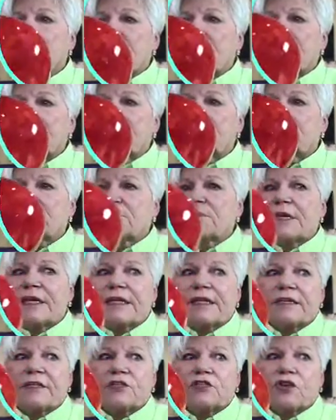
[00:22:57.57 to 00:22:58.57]
It just made
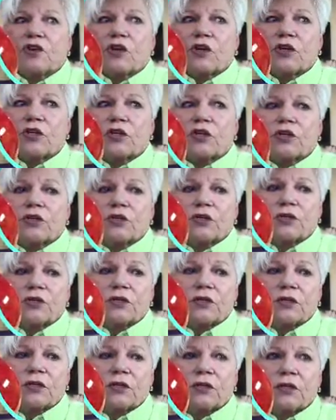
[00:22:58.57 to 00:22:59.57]
it darker,
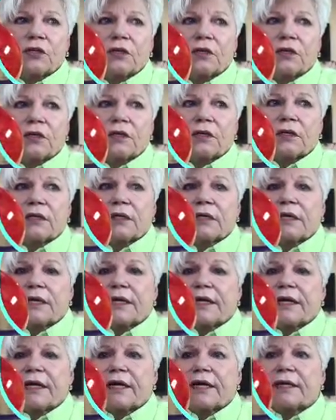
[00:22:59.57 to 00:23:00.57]

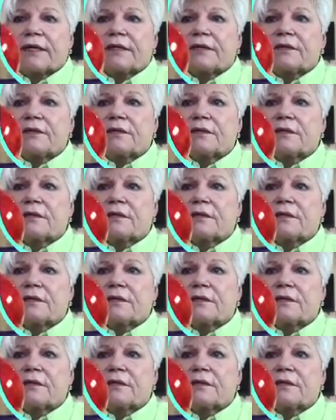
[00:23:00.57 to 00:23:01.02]
and